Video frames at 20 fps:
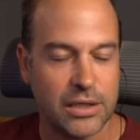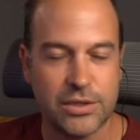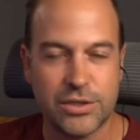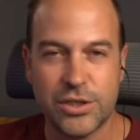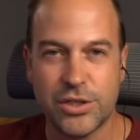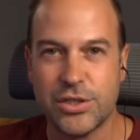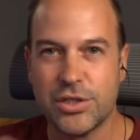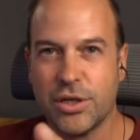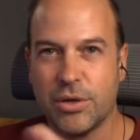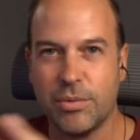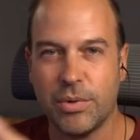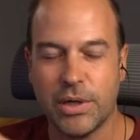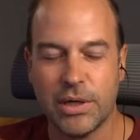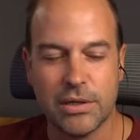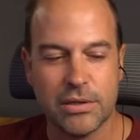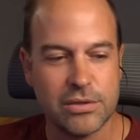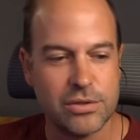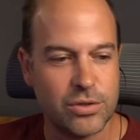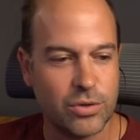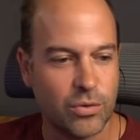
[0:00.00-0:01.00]
just so we
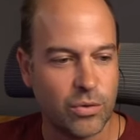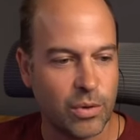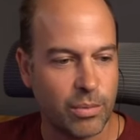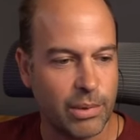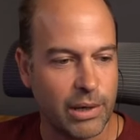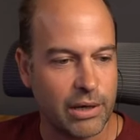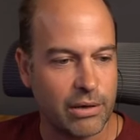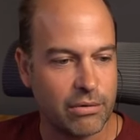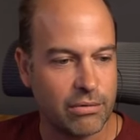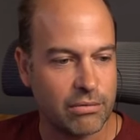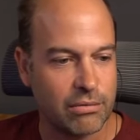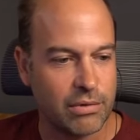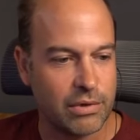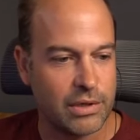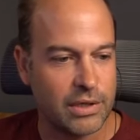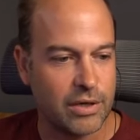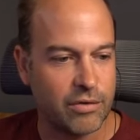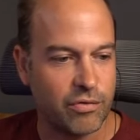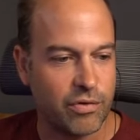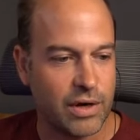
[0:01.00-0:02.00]
can talk about a
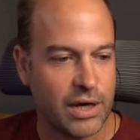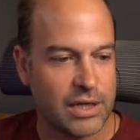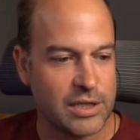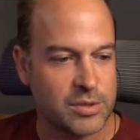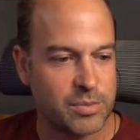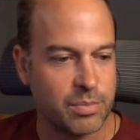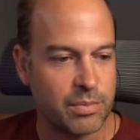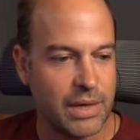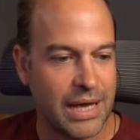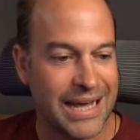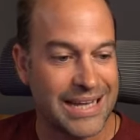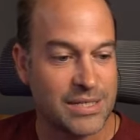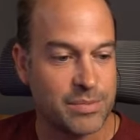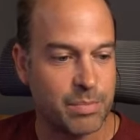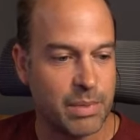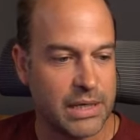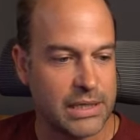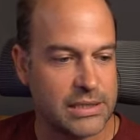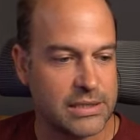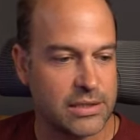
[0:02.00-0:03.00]
different
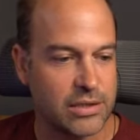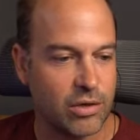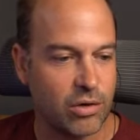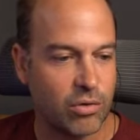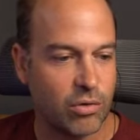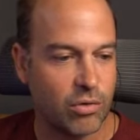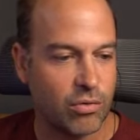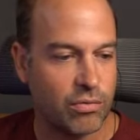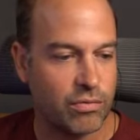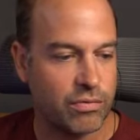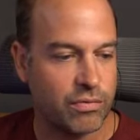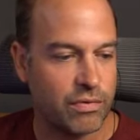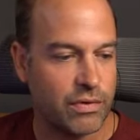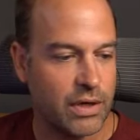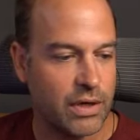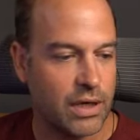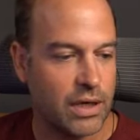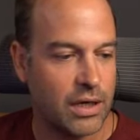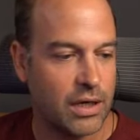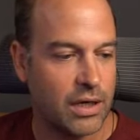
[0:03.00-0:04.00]
aspect of
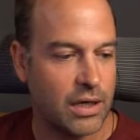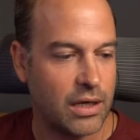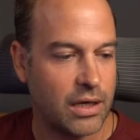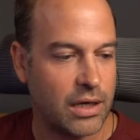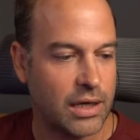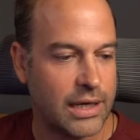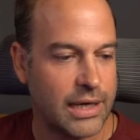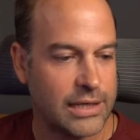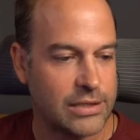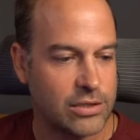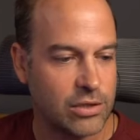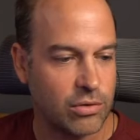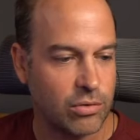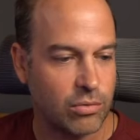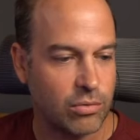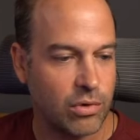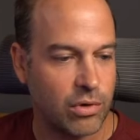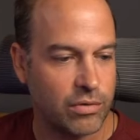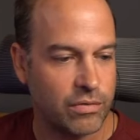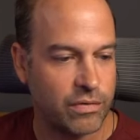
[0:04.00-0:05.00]

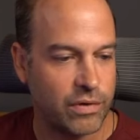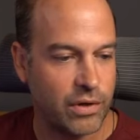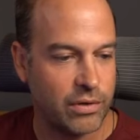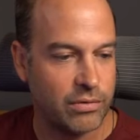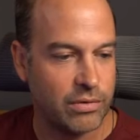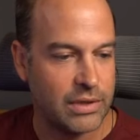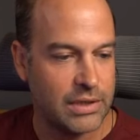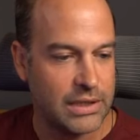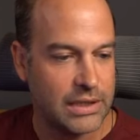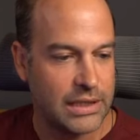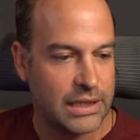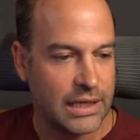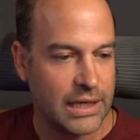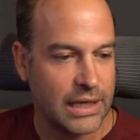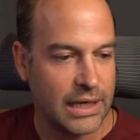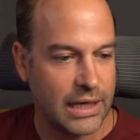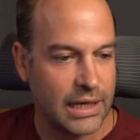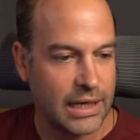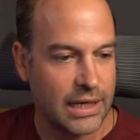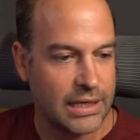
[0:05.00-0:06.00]
catalog workflow.
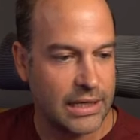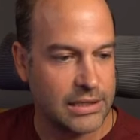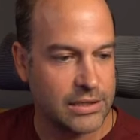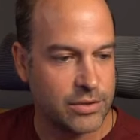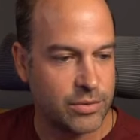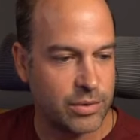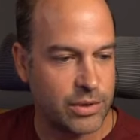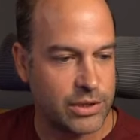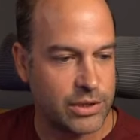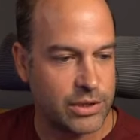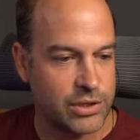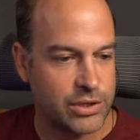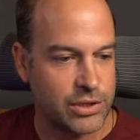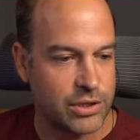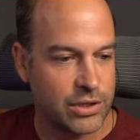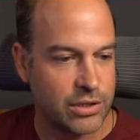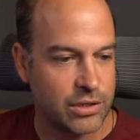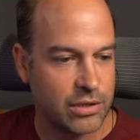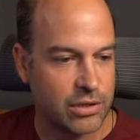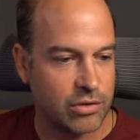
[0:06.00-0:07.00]
And we're
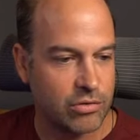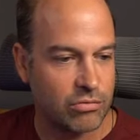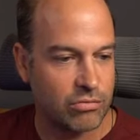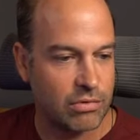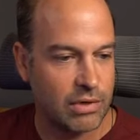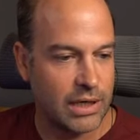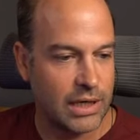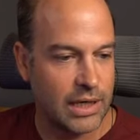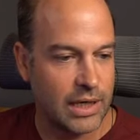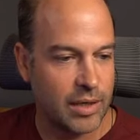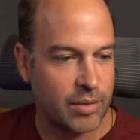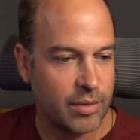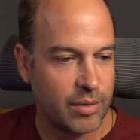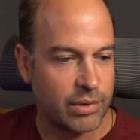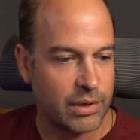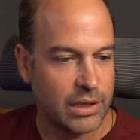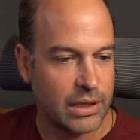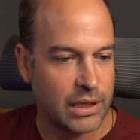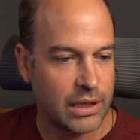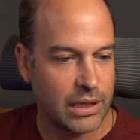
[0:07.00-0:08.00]
just going to
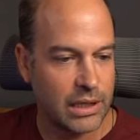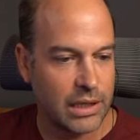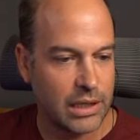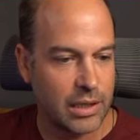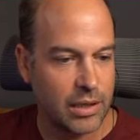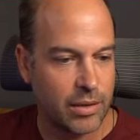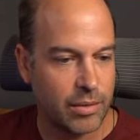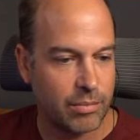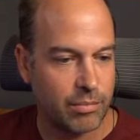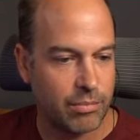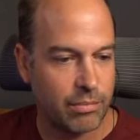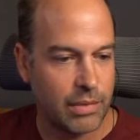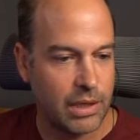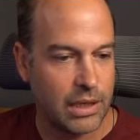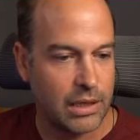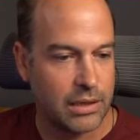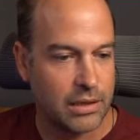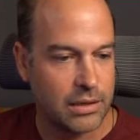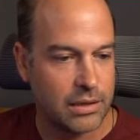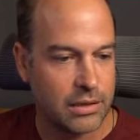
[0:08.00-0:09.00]
grab
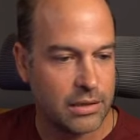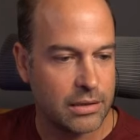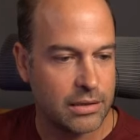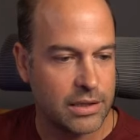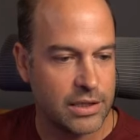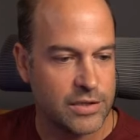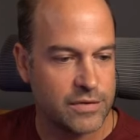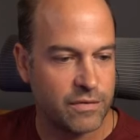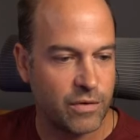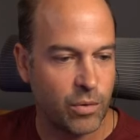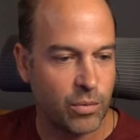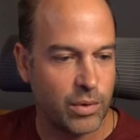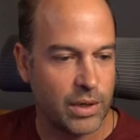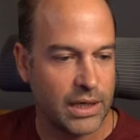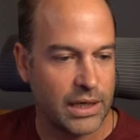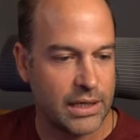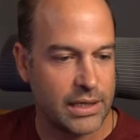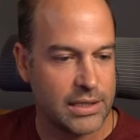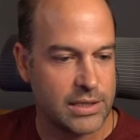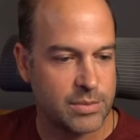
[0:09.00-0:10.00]
this
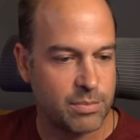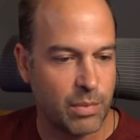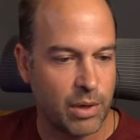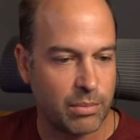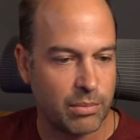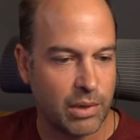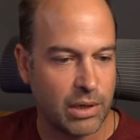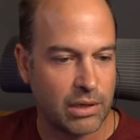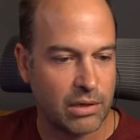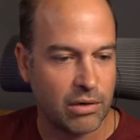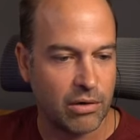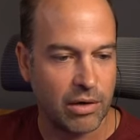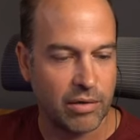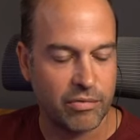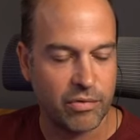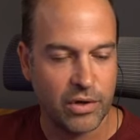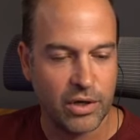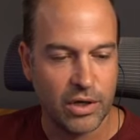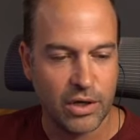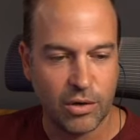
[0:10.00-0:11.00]
folder here, SmugMug
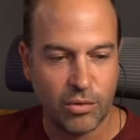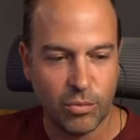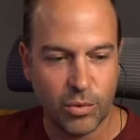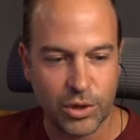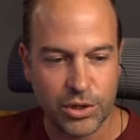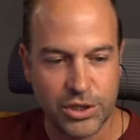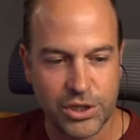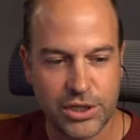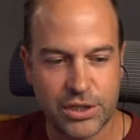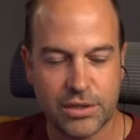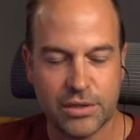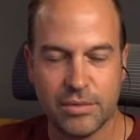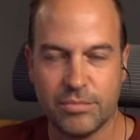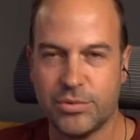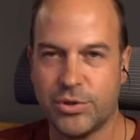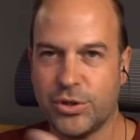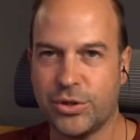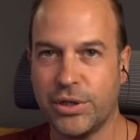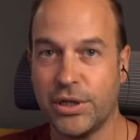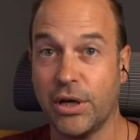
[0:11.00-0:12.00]
Live, which
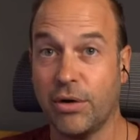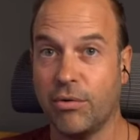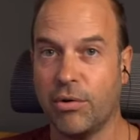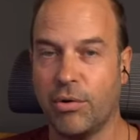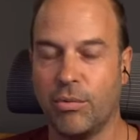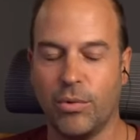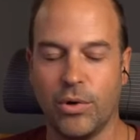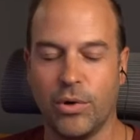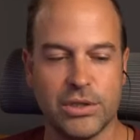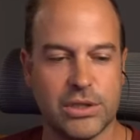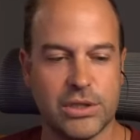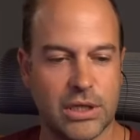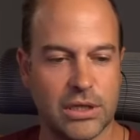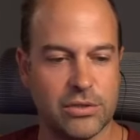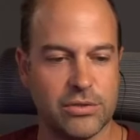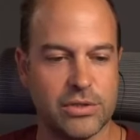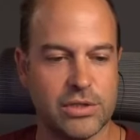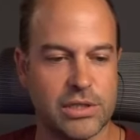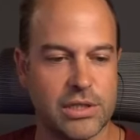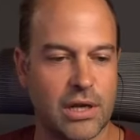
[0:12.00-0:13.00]
I'm sure you don't want to watch
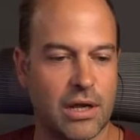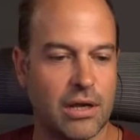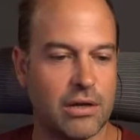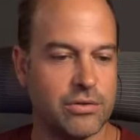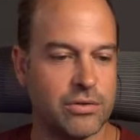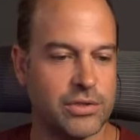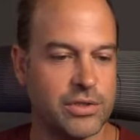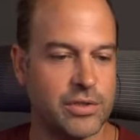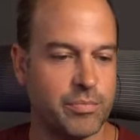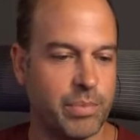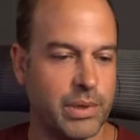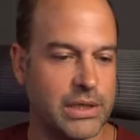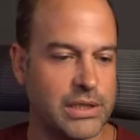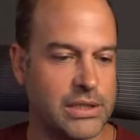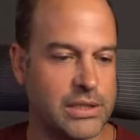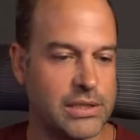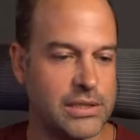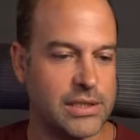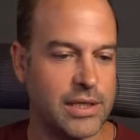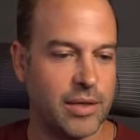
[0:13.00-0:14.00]
hundreds and hundreds of
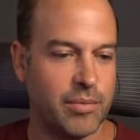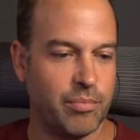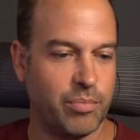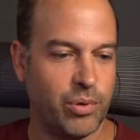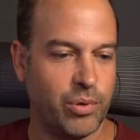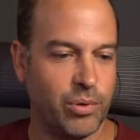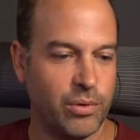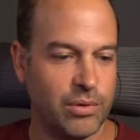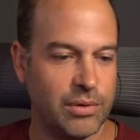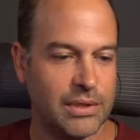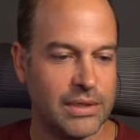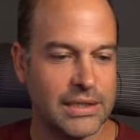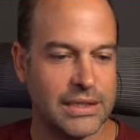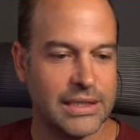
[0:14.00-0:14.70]
pictures import.